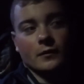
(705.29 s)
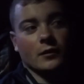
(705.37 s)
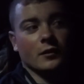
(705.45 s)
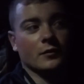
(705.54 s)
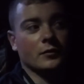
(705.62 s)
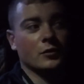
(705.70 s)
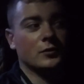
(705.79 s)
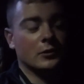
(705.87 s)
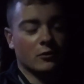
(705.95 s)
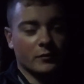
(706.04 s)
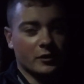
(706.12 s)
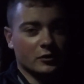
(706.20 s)
New
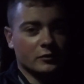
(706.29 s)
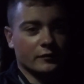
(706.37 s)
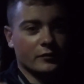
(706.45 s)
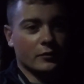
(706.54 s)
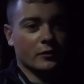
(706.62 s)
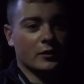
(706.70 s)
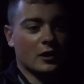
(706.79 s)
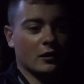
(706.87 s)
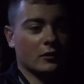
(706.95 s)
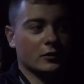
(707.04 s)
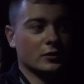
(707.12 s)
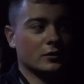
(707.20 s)
tow mirrors were a few
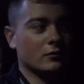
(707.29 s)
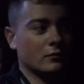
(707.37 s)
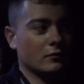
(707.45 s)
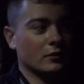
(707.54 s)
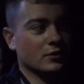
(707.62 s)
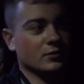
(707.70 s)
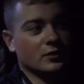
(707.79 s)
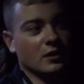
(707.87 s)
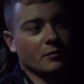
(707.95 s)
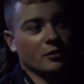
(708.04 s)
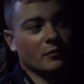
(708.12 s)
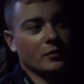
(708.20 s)
$100. This was a
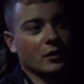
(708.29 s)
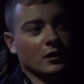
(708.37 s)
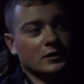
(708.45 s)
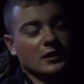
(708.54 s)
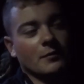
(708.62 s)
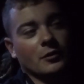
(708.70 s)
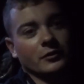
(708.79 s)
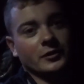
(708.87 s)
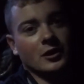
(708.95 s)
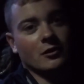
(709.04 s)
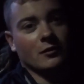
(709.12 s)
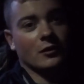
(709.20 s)
couple $100. I bought
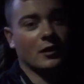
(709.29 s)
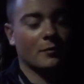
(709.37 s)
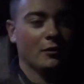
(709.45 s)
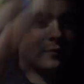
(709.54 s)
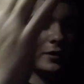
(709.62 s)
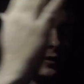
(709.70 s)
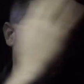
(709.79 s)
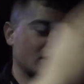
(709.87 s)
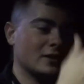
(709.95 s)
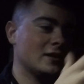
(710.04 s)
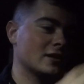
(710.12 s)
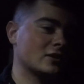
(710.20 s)
that. I bought my
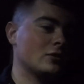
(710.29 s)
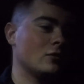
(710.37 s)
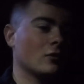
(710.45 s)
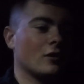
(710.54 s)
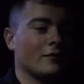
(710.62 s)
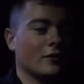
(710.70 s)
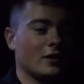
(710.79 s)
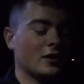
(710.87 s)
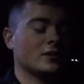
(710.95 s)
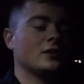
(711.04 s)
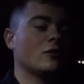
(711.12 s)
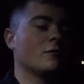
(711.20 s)
CTS2 off of
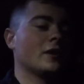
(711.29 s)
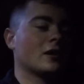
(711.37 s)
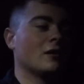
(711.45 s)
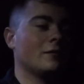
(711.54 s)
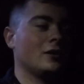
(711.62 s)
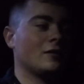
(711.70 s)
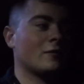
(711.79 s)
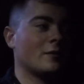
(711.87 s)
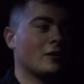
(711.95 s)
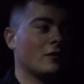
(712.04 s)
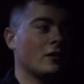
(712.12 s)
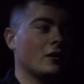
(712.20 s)
NCO at my company for
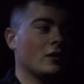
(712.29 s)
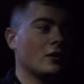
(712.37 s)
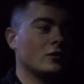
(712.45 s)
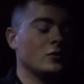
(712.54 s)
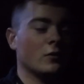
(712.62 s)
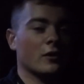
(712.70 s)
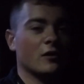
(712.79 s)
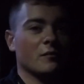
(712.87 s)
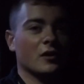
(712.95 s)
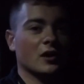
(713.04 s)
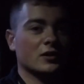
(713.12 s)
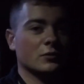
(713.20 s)
about
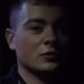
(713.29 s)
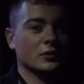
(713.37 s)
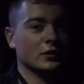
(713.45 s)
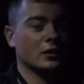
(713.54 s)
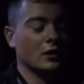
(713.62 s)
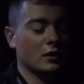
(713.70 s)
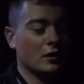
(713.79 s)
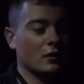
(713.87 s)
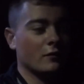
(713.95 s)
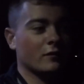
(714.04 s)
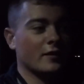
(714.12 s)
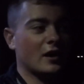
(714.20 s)
$200, which was
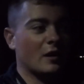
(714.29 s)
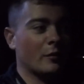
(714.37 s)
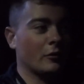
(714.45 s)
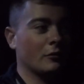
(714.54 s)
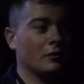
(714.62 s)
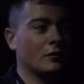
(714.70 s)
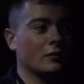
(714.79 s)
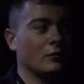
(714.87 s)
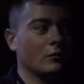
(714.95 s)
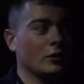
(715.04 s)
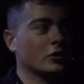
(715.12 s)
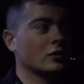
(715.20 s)
phenomenal.
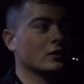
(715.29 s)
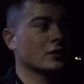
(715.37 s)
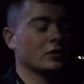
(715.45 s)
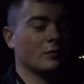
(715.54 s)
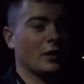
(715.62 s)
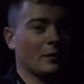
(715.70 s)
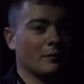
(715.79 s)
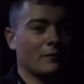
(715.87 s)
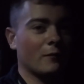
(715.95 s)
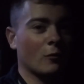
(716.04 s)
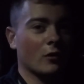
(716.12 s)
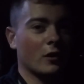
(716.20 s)
Because they're like
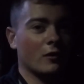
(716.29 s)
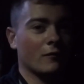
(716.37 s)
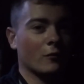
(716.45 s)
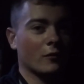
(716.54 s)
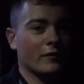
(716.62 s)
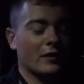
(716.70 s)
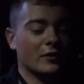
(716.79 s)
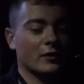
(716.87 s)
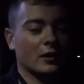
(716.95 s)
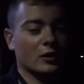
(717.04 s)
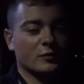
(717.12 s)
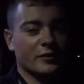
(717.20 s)
$400 or
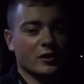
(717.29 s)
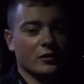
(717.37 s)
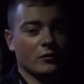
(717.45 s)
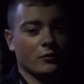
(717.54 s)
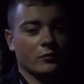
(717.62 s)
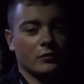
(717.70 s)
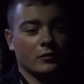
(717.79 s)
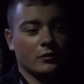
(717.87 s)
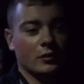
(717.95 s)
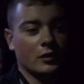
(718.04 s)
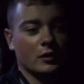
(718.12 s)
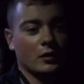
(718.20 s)
$500 brand new.
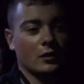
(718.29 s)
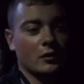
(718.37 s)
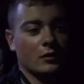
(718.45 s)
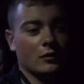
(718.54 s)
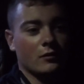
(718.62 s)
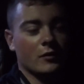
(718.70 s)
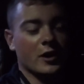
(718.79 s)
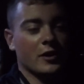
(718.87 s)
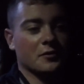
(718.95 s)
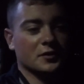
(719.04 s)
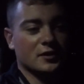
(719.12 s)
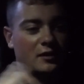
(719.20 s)
Radio
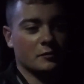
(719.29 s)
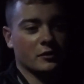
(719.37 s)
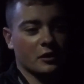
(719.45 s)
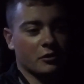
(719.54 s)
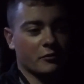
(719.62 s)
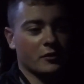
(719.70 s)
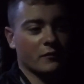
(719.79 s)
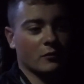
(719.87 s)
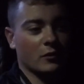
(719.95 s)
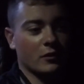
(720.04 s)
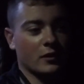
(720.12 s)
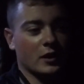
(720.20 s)
and sub are like $300 or
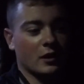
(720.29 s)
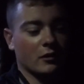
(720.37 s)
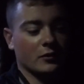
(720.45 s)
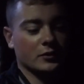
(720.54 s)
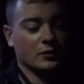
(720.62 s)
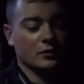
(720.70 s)
$400.